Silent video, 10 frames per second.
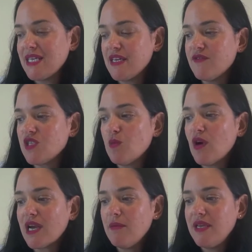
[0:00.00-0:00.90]
gives some
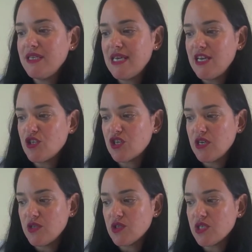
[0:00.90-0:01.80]

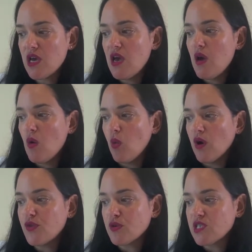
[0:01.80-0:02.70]
recommendations
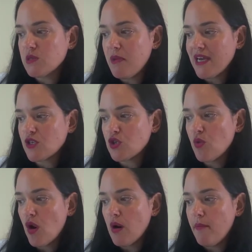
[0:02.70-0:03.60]
with respect
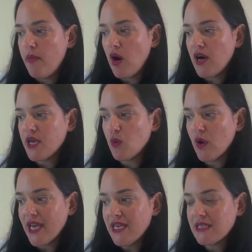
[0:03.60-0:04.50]
to our body
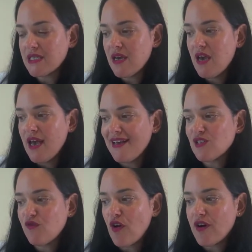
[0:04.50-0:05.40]
weight,
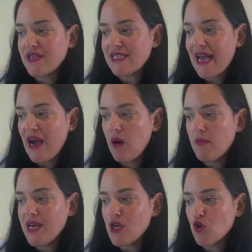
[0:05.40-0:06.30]
as far as how
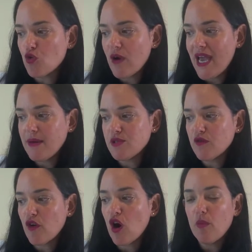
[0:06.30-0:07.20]
many grams
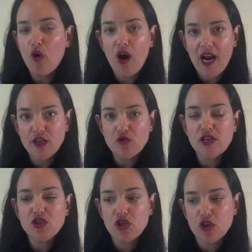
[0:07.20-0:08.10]
of
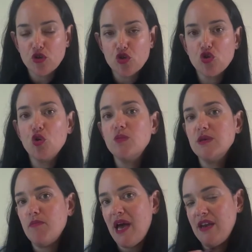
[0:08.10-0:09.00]
carbohydrates to consume,
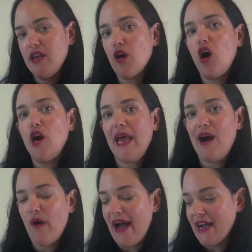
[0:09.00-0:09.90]
depending on
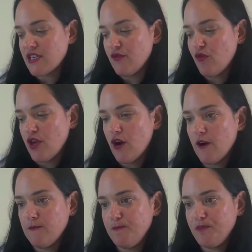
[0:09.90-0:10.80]
how active we are.